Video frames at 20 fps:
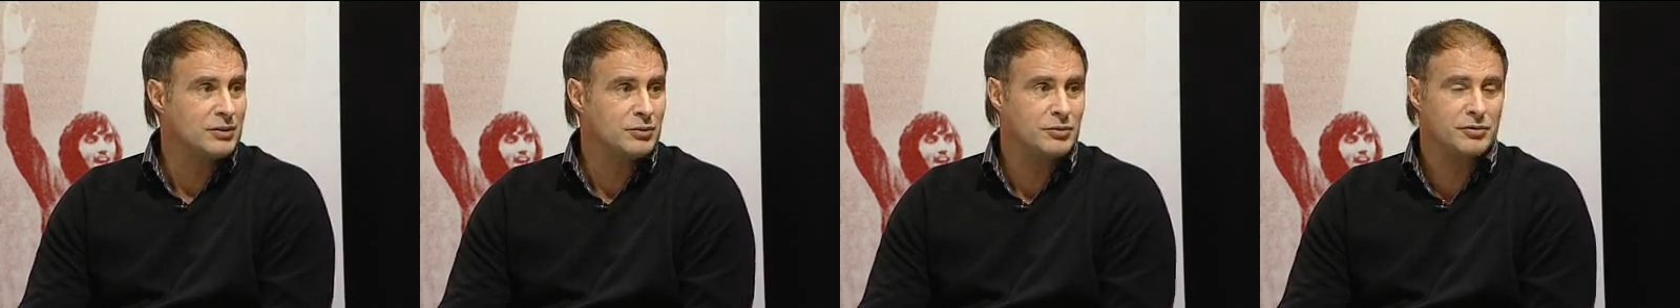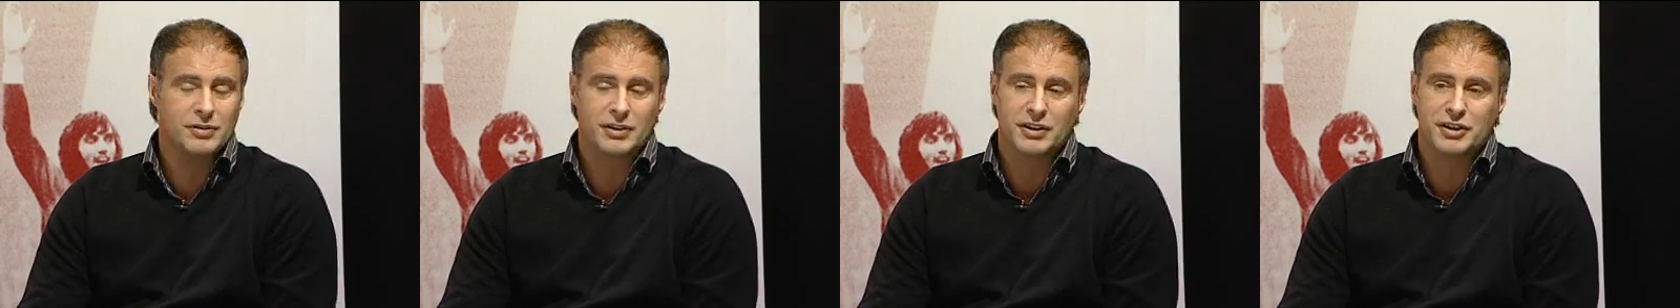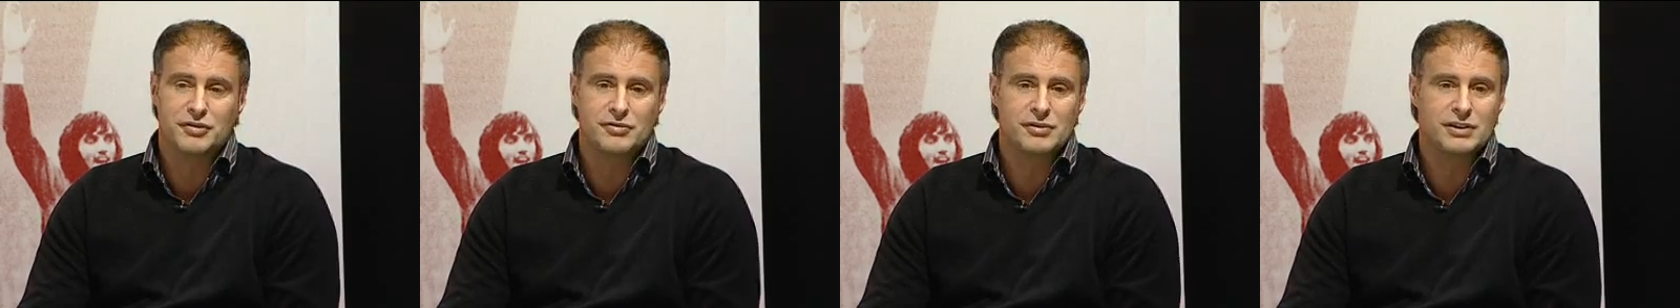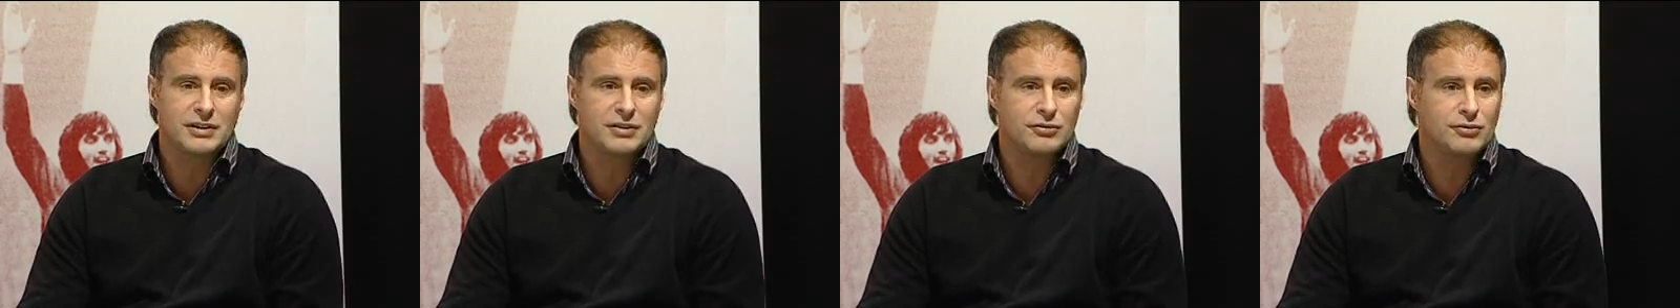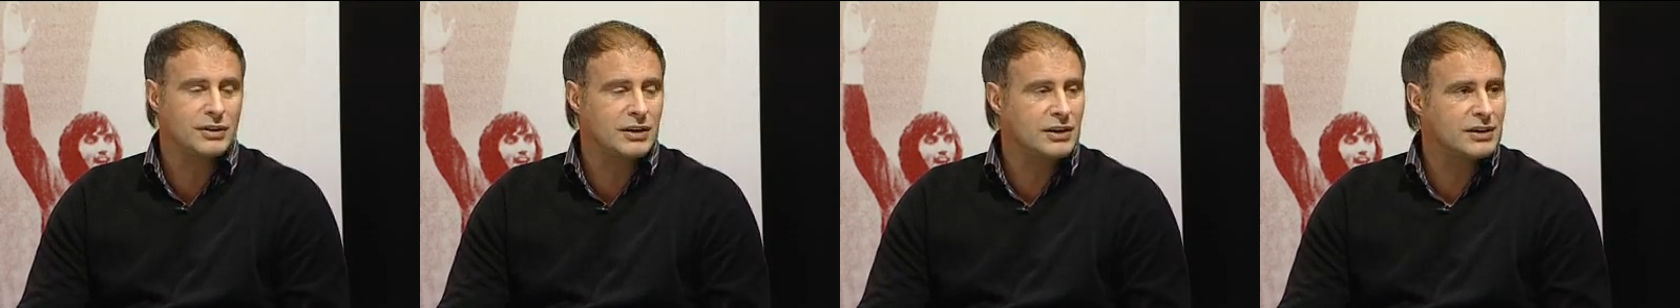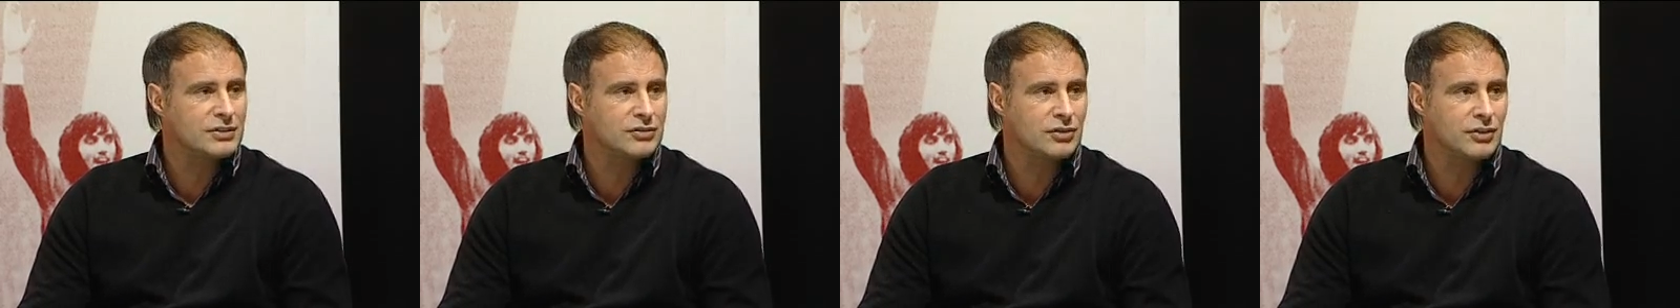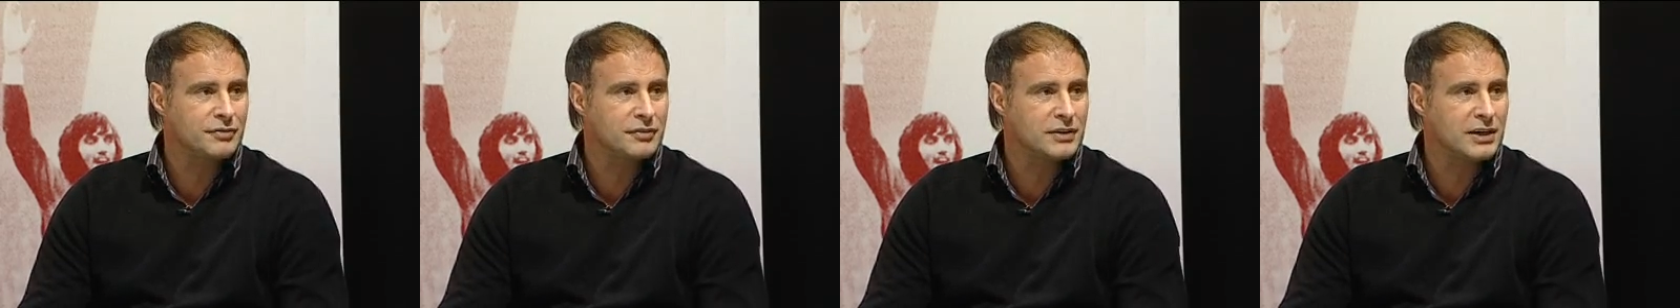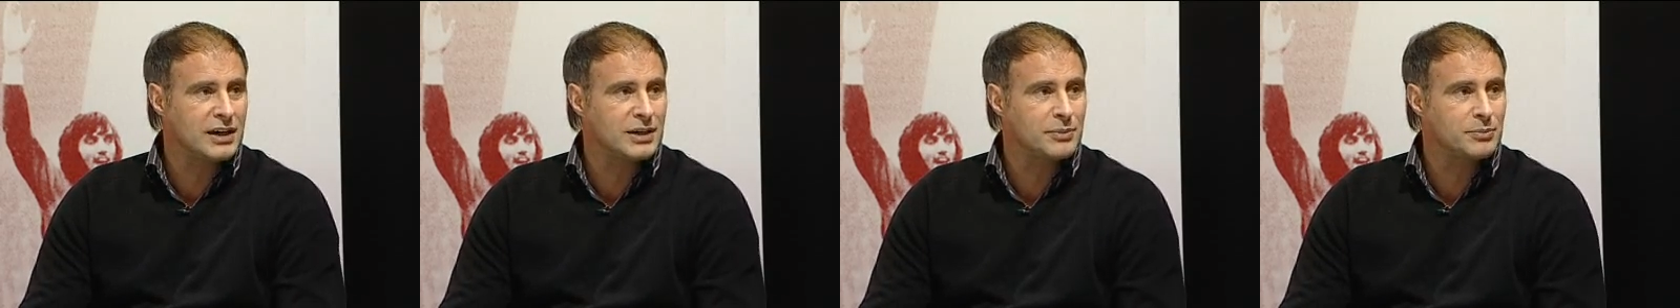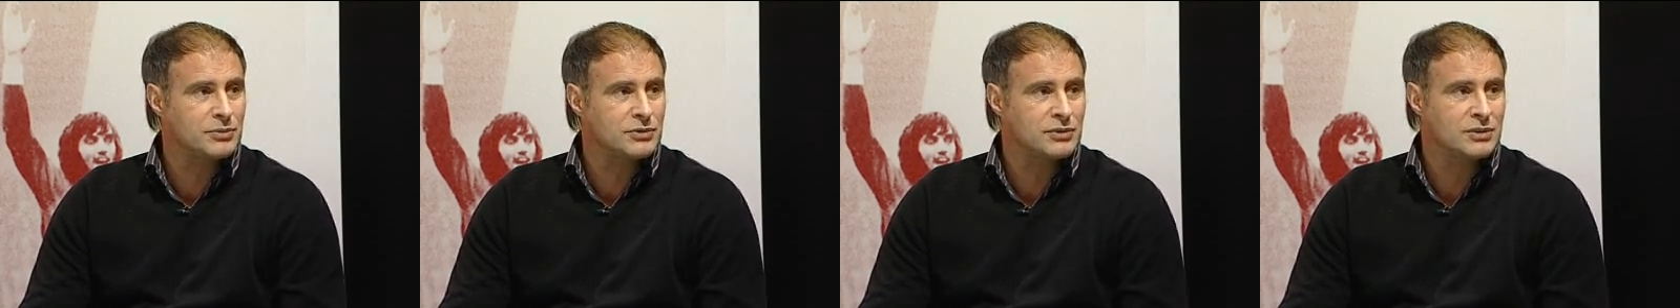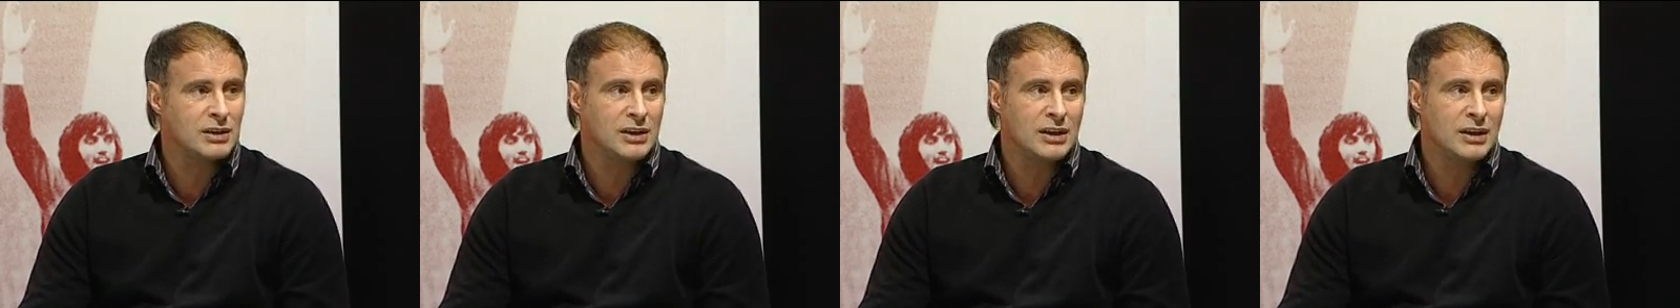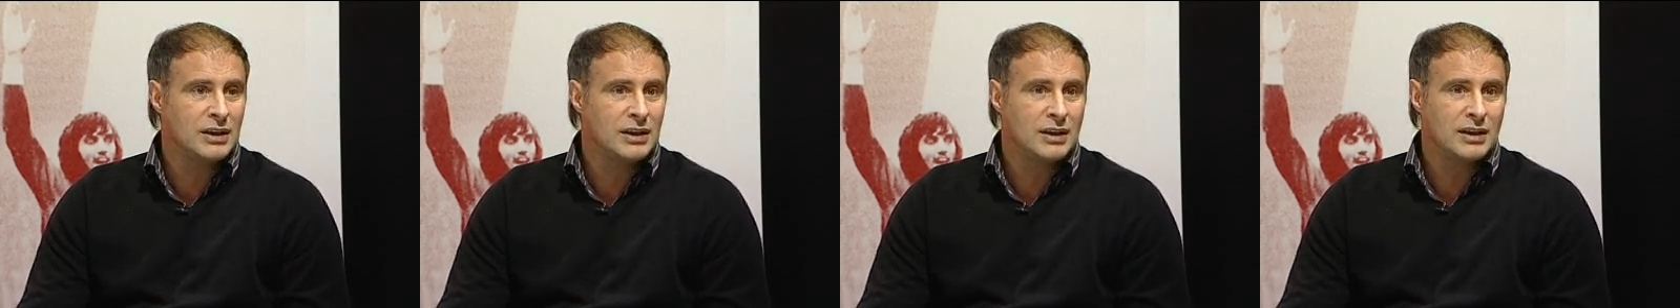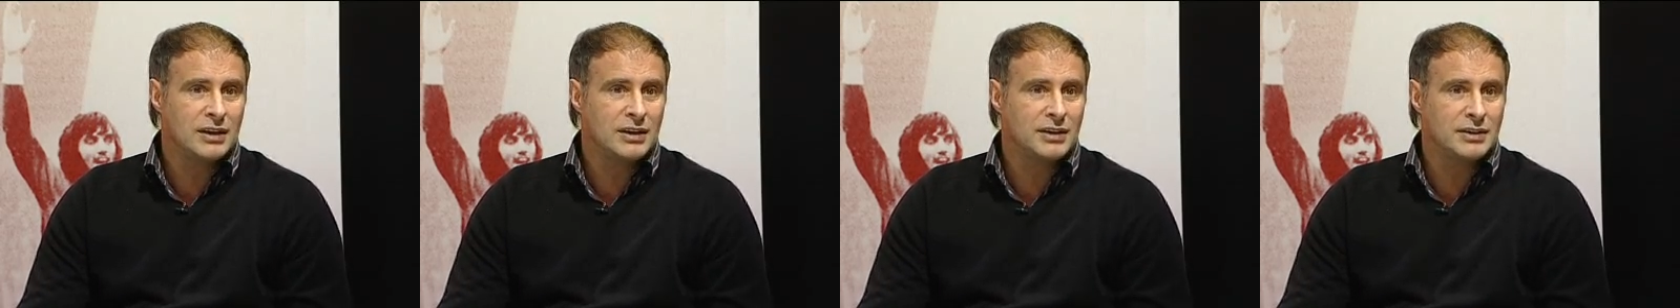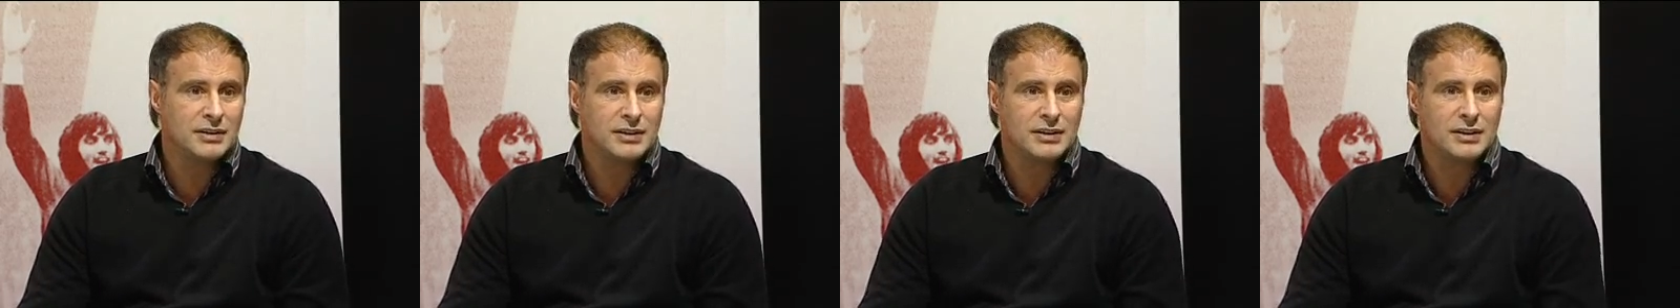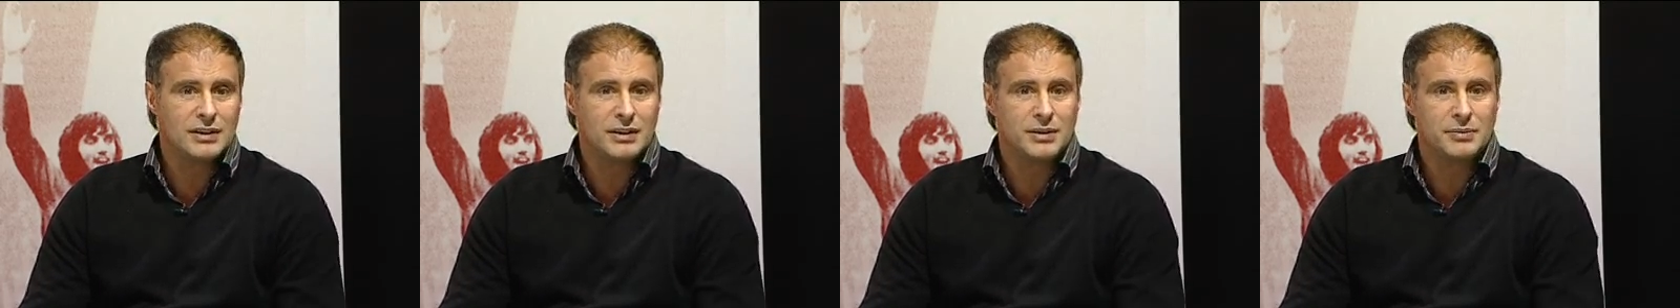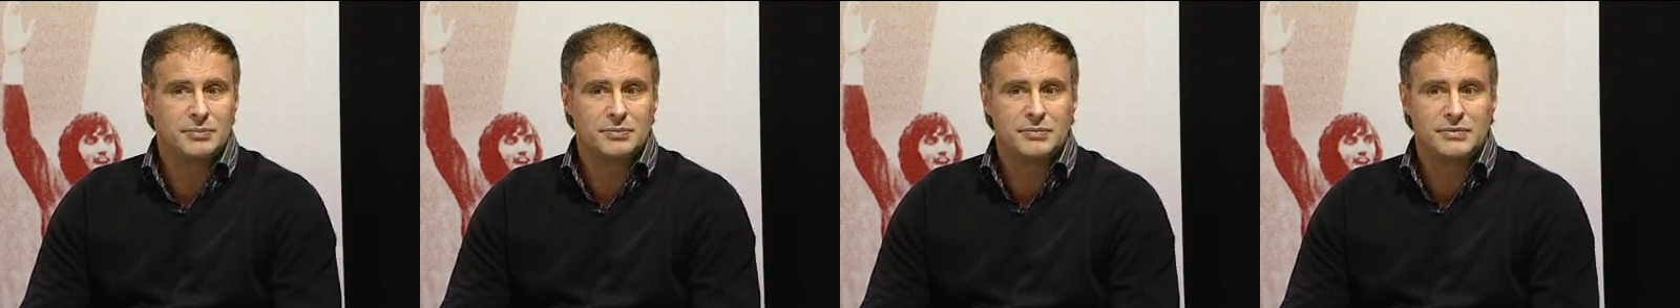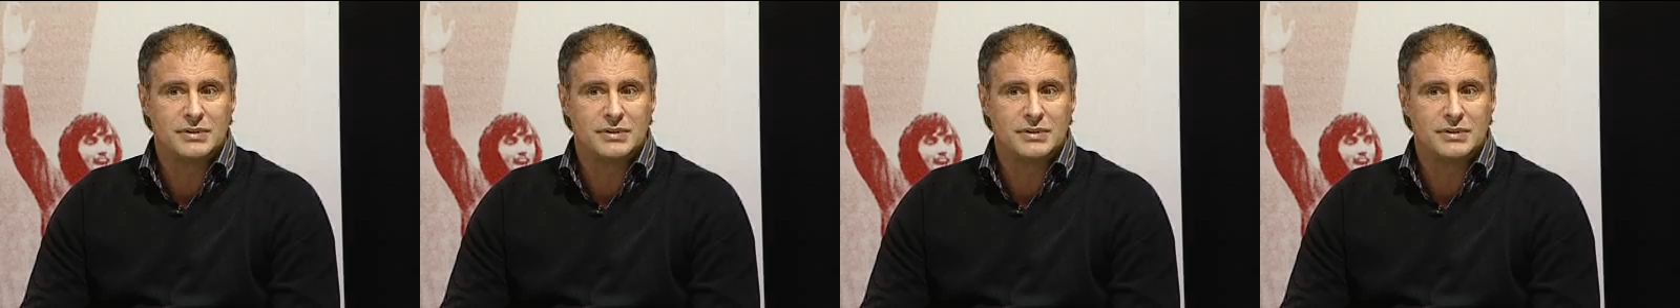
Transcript: We've had three really tough games, and uh,